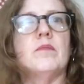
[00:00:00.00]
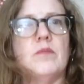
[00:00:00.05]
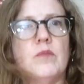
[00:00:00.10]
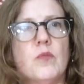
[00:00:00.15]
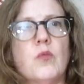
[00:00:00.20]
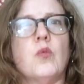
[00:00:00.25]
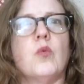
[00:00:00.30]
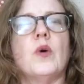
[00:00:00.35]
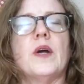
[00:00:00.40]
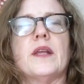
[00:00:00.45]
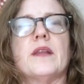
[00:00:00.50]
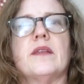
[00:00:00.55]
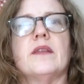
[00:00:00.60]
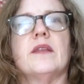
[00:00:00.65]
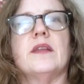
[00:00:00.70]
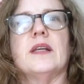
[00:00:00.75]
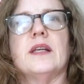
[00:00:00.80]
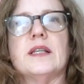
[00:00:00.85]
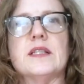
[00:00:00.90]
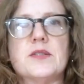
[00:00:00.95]
with
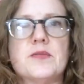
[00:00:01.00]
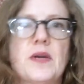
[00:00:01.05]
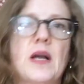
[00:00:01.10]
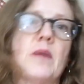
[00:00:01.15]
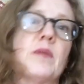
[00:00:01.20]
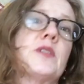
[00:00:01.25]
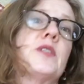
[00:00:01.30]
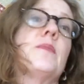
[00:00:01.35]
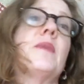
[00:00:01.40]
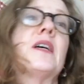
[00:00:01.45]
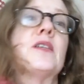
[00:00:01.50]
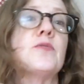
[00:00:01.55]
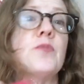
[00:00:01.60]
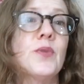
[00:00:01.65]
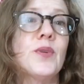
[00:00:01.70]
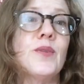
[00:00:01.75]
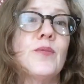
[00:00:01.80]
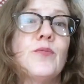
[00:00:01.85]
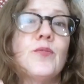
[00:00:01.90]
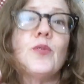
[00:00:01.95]
these fabrics the best
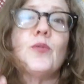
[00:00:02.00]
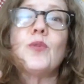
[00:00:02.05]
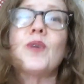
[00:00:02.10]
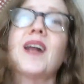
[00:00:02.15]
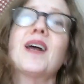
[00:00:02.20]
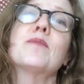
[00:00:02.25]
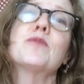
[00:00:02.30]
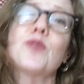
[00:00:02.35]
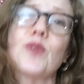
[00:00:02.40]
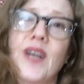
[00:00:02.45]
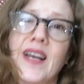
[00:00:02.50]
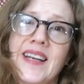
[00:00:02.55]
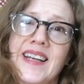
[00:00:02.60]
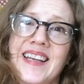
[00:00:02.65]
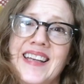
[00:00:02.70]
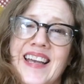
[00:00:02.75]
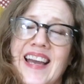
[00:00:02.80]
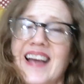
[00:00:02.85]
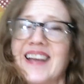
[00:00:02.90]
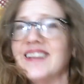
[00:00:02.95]
for what I'm trying
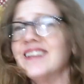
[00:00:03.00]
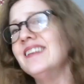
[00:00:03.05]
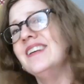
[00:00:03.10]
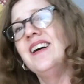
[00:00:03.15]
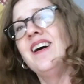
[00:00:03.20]
to get.